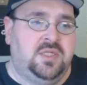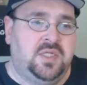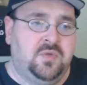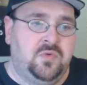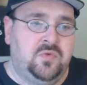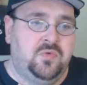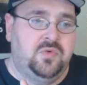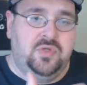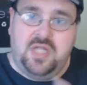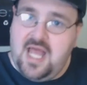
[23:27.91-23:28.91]

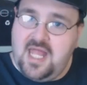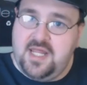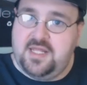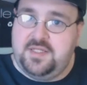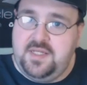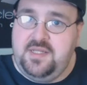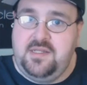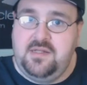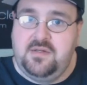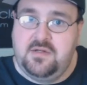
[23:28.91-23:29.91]
So 9 out of
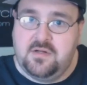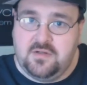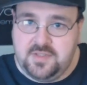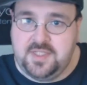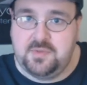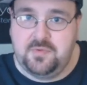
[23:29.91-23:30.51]
10 on